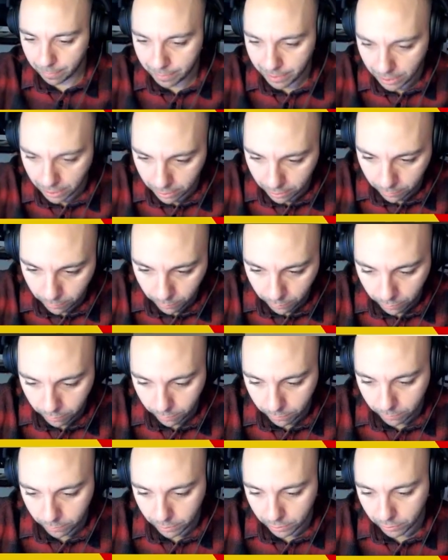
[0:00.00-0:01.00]
beak.
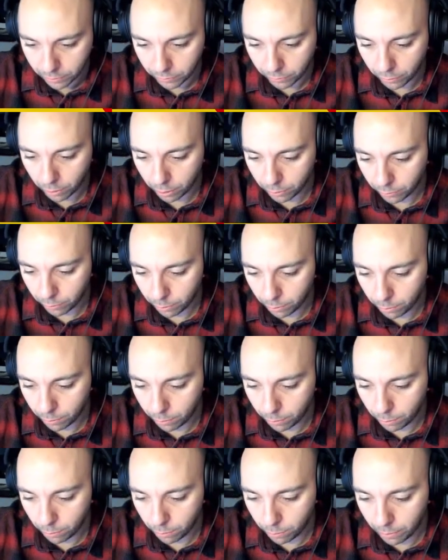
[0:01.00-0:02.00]
Let's go
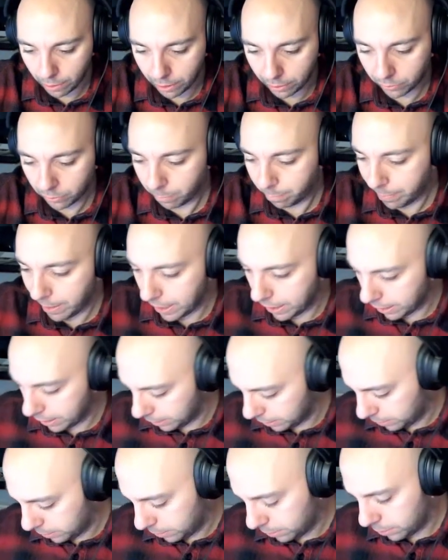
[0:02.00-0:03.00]
to
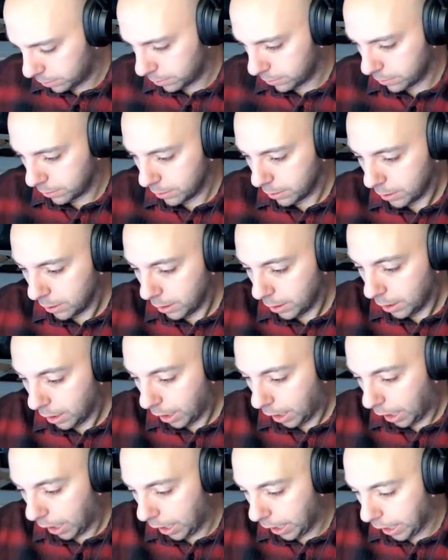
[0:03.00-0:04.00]
expand.
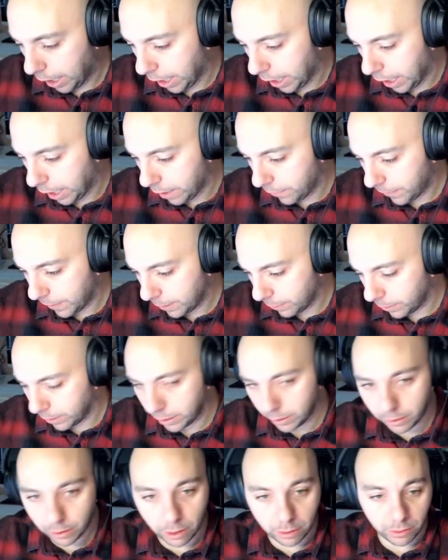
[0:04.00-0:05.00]
Uh, if
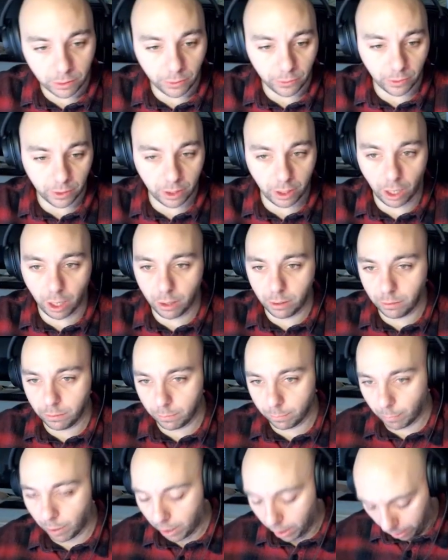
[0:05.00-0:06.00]
anyone doesn't know,
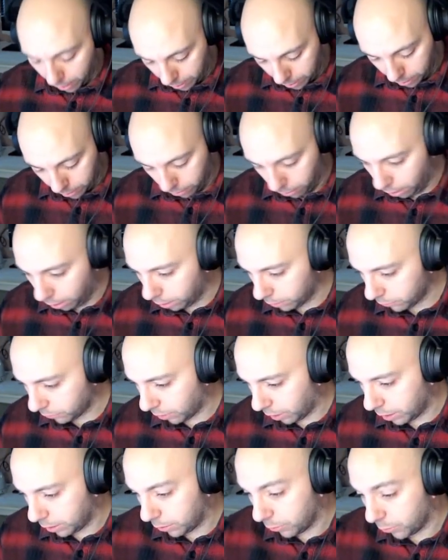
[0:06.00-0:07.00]
my art
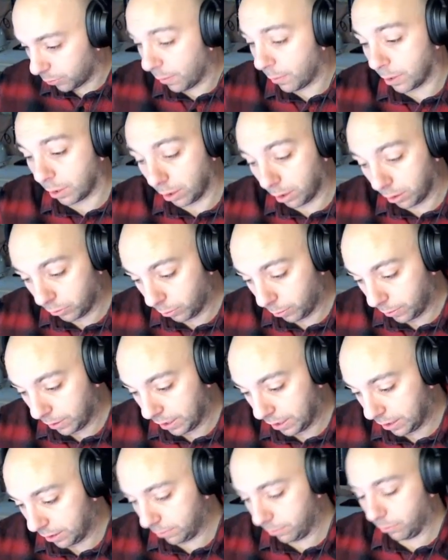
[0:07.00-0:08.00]
style is very
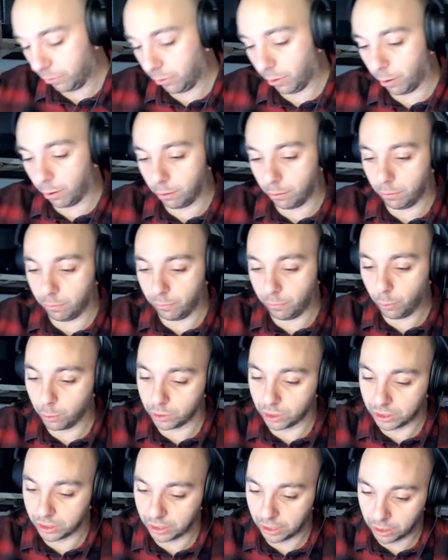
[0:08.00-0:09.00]
cartoony. So,
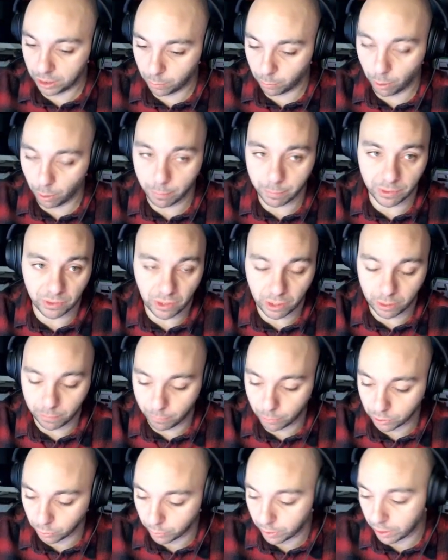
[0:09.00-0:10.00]
unfortunately, you won't be seeing
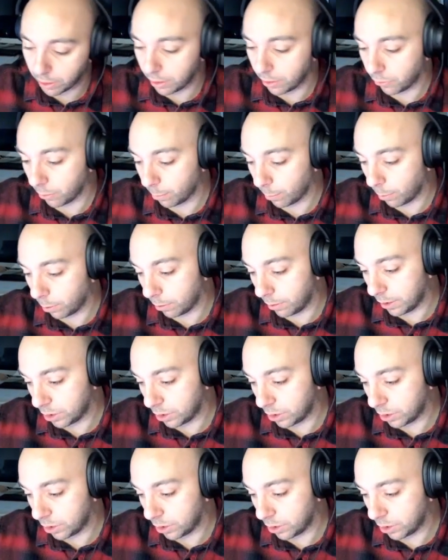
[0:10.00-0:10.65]
much realism on